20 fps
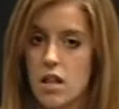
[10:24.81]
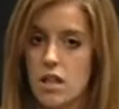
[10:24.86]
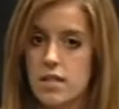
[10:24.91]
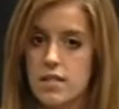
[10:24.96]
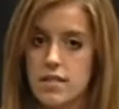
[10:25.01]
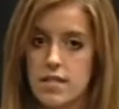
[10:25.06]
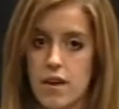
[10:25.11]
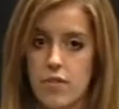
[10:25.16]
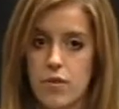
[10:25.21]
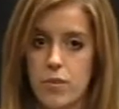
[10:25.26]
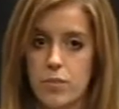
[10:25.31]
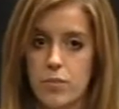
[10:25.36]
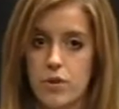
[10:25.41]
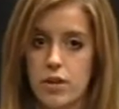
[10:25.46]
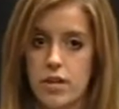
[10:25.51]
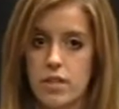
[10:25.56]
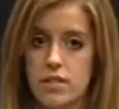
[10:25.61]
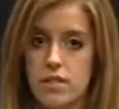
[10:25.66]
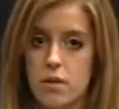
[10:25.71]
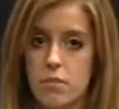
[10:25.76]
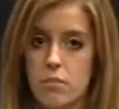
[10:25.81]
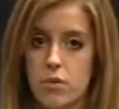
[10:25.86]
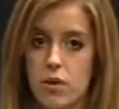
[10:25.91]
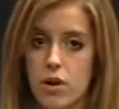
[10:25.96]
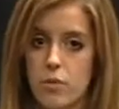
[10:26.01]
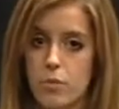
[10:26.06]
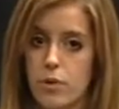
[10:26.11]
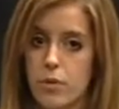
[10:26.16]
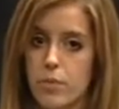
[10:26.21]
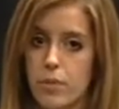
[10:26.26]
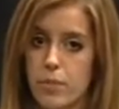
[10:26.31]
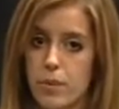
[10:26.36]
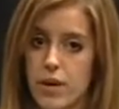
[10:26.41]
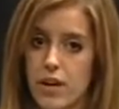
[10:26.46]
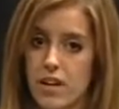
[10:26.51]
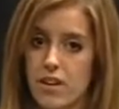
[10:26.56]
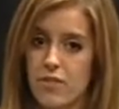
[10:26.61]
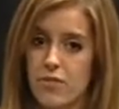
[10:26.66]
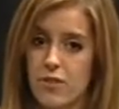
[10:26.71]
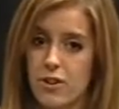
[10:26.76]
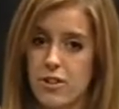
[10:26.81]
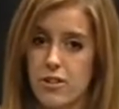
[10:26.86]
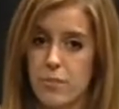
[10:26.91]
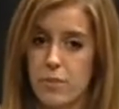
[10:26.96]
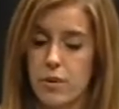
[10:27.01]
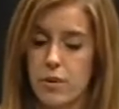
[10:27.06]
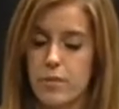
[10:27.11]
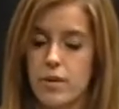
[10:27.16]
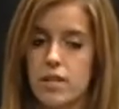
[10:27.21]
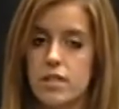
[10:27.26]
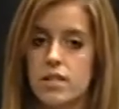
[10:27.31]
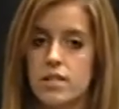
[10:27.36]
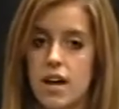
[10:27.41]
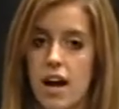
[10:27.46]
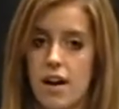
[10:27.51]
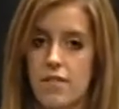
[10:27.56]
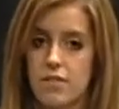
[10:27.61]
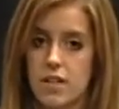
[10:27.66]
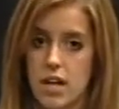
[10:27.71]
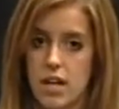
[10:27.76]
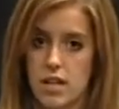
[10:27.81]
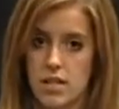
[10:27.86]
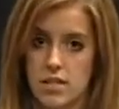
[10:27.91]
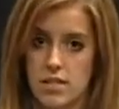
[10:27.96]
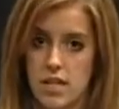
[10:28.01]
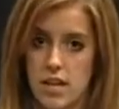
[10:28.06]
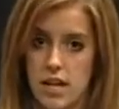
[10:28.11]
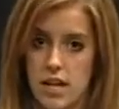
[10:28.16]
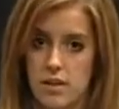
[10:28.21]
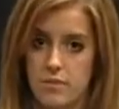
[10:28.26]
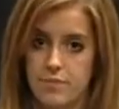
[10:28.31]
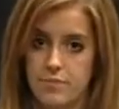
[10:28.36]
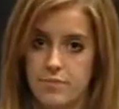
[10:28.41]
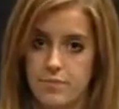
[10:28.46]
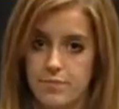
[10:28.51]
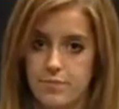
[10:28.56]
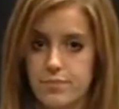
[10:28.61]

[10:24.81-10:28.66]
The 7 Marines on board were preparing for deployment to Afghanistan.